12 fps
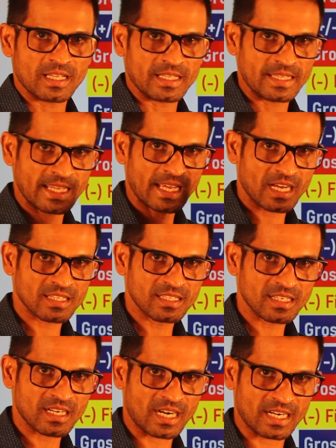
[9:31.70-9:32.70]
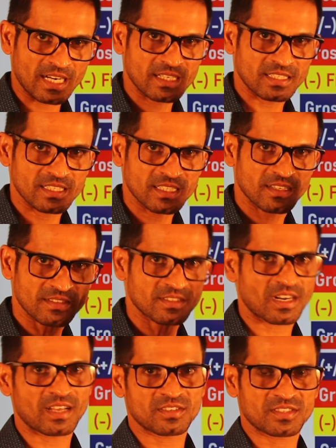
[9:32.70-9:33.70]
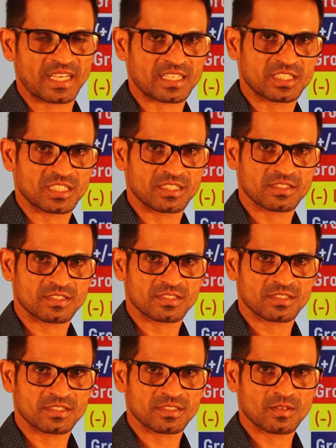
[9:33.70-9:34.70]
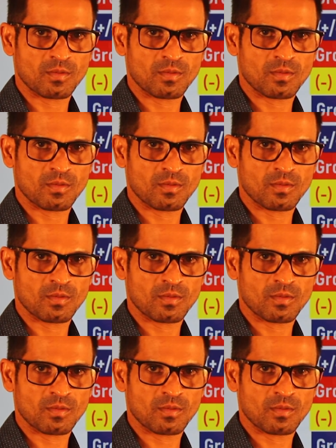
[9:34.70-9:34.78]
They are the current year's transactions,